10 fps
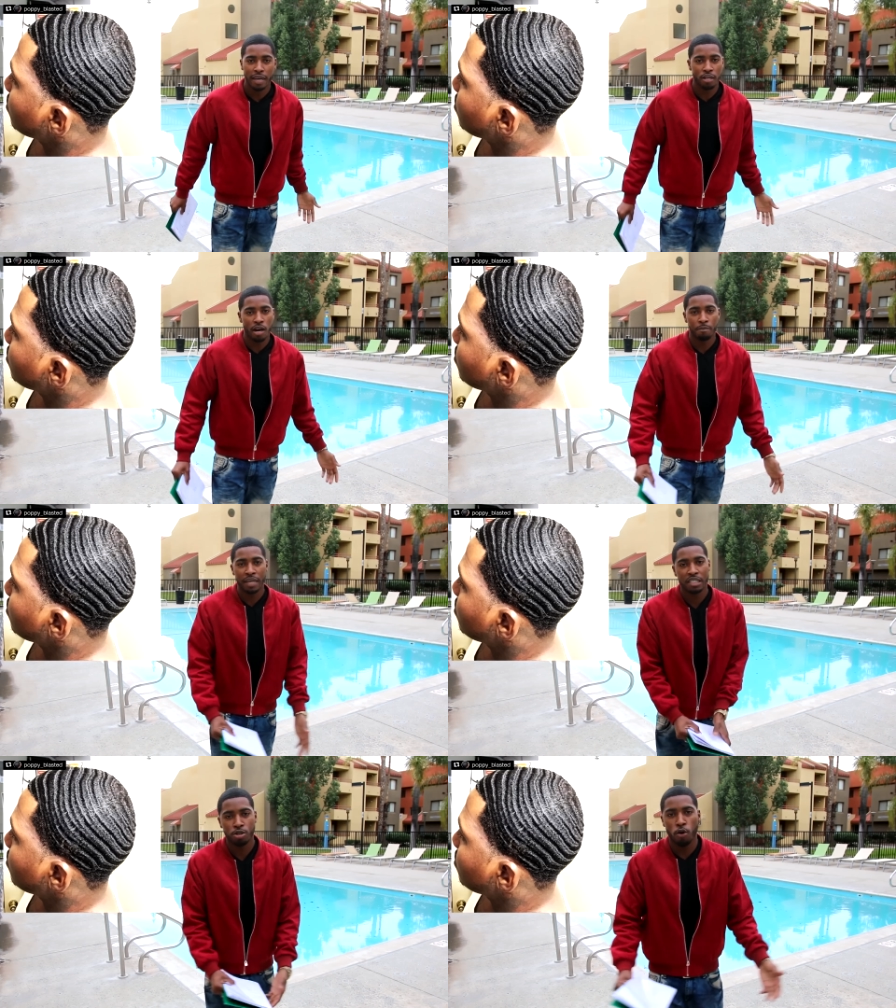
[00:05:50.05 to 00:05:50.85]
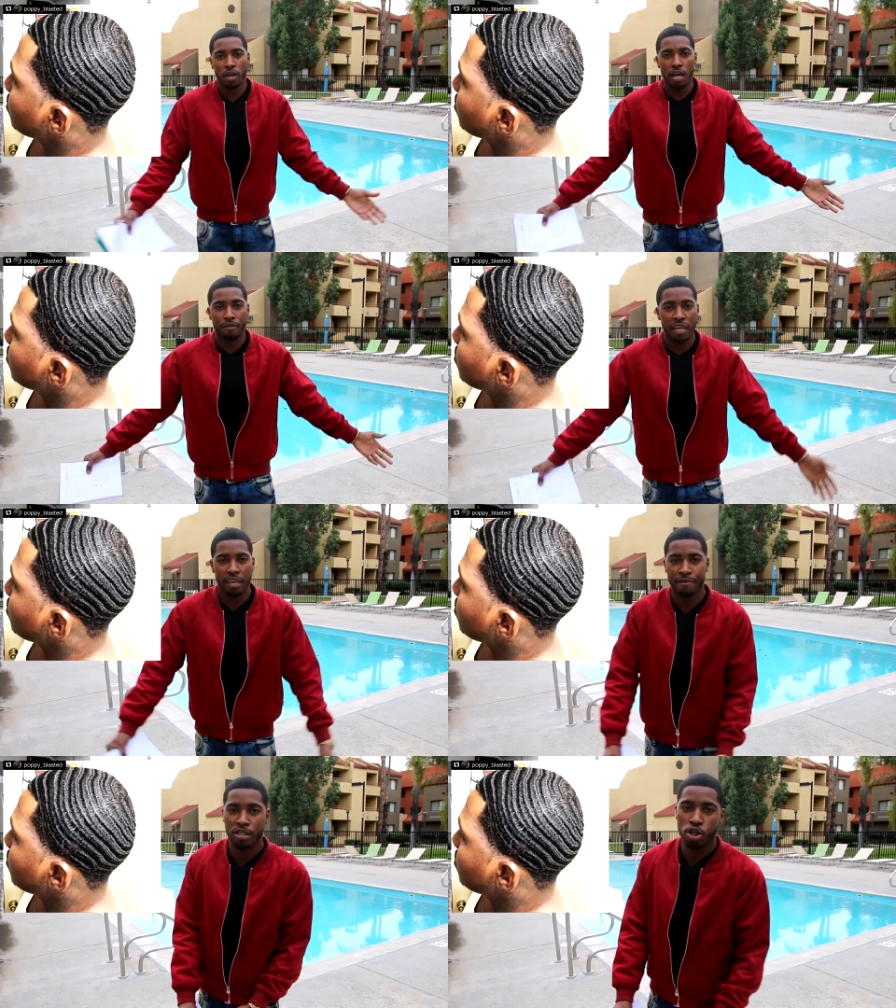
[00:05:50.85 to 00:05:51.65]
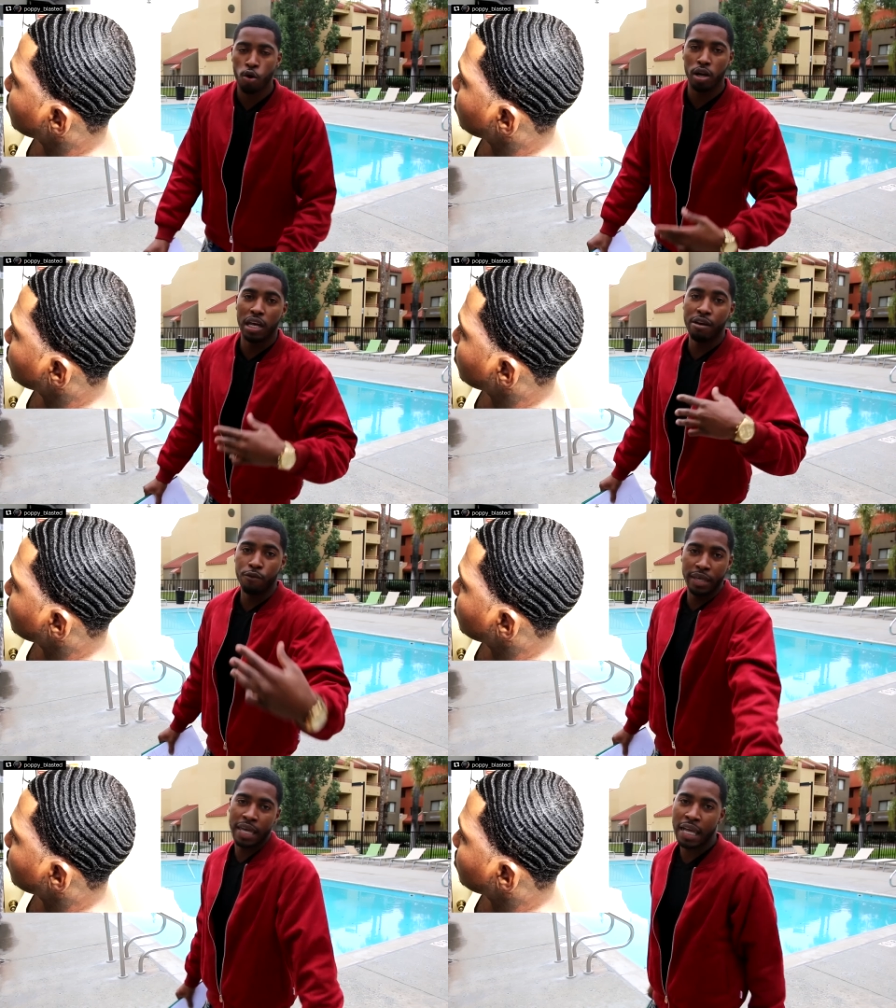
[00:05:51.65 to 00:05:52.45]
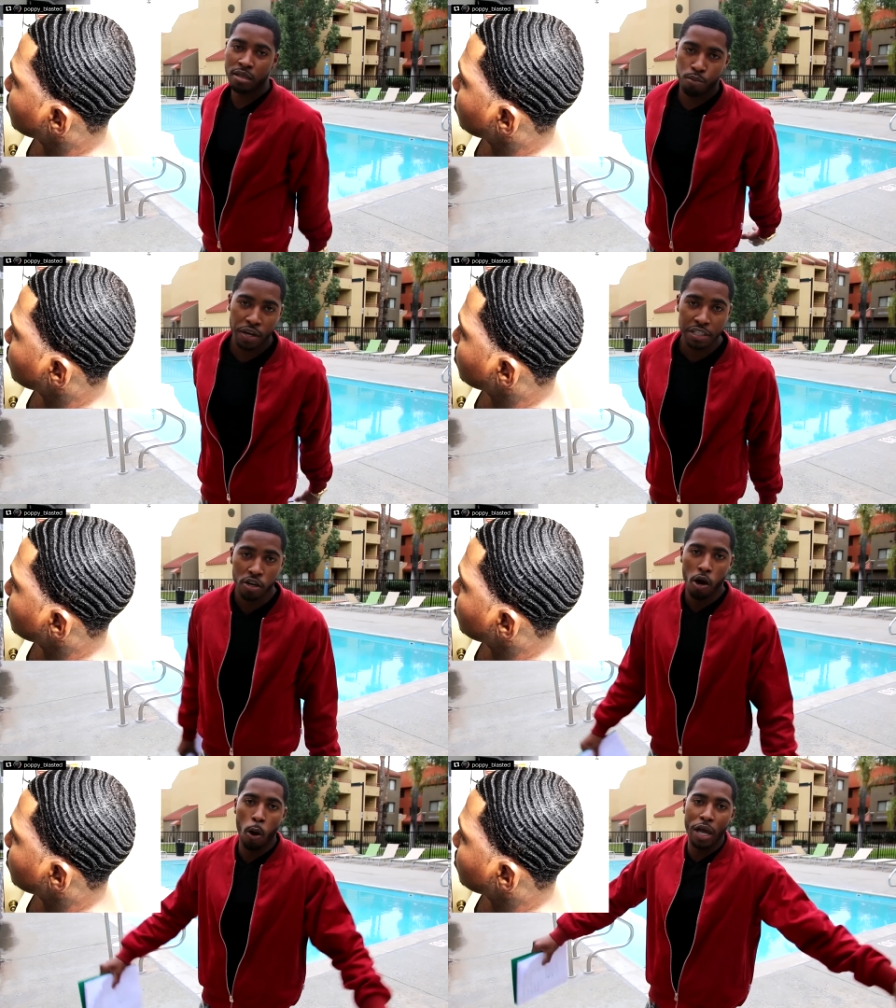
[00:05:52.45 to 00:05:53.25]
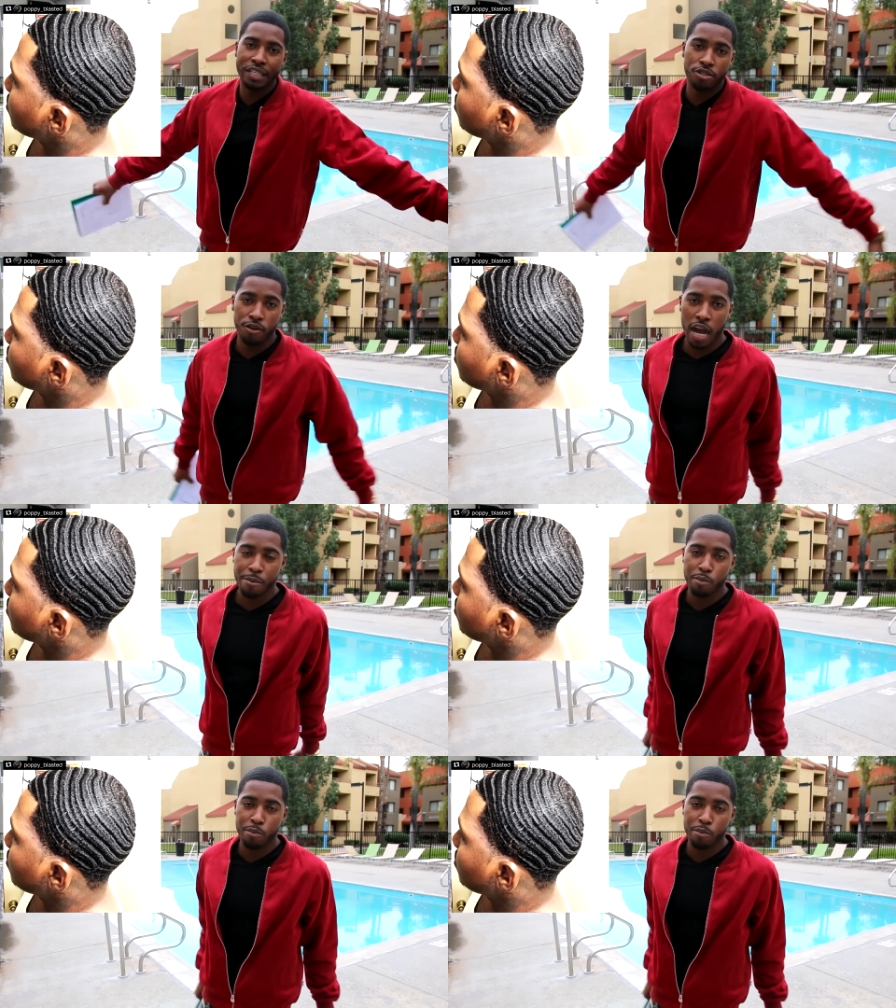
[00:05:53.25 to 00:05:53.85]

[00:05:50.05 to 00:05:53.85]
You know what I mean? He showed love. He even showed love when he got the brush on Instagram.